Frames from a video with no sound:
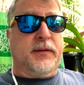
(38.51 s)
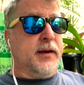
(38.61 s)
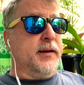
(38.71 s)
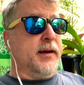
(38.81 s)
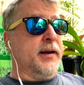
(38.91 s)

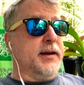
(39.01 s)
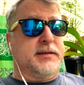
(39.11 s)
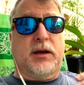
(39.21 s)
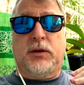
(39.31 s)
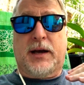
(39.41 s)
And I
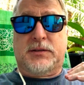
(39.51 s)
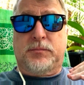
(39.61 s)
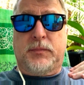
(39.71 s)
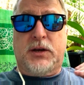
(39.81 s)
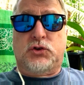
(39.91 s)
tell you guys,
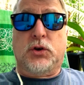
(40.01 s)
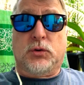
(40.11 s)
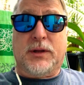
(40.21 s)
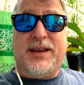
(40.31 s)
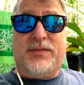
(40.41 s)
make sure you
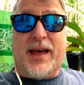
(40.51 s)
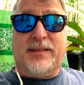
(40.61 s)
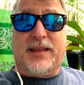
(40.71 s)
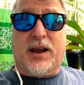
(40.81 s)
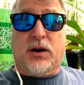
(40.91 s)
leave
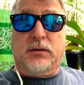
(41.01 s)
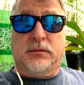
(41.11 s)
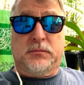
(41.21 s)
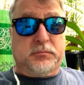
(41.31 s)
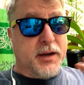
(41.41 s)
that there.
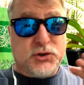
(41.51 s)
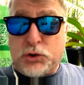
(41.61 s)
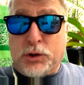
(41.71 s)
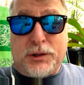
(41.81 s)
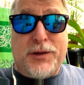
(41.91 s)
Make
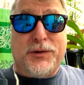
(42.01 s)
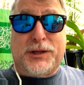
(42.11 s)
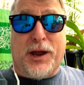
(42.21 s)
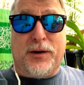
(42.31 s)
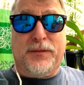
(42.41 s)
sure you leave it
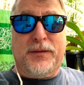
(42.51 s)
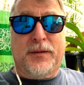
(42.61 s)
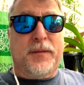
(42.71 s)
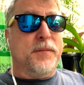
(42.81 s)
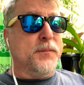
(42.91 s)
there.
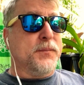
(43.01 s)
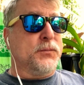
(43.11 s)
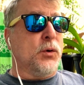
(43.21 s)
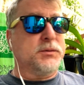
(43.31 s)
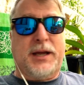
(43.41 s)

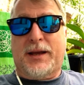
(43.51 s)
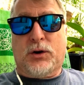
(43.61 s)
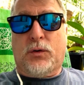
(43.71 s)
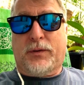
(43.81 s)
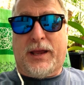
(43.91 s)
Don't take
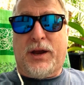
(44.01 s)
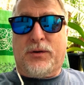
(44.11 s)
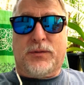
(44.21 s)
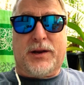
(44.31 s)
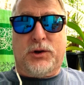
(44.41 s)
it over here
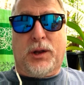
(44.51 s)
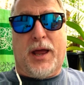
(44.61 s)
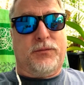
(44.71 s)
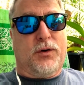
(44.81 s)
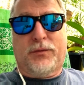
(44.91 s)
and wreck your
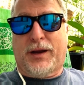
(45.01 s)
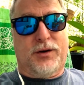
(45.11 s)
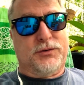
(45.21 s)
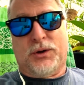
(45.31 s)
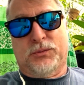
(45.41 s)
life over
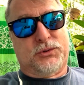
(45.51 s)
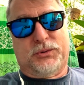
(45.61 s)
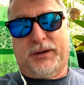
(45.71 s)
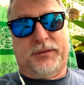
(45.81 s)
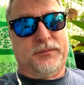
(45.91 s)
here. Don't
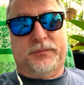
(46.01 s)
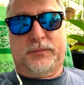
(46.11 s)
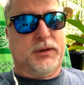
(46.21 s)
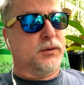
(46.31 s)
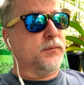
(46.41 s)
do it.
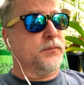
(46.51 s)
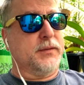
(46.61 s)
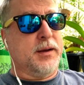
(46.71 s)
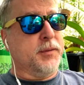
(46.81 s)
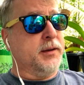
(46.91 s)

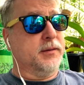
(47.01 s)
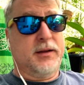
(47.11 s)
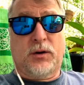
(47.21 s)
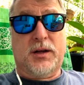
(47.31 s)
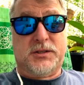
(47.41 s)

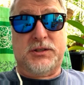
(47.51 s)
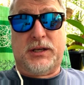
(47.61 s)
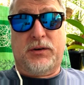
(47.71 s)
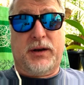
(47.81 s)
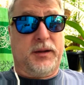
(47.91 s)
In all
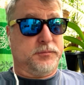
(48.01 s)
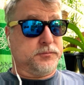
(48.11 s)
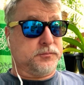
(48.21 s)
sincerity,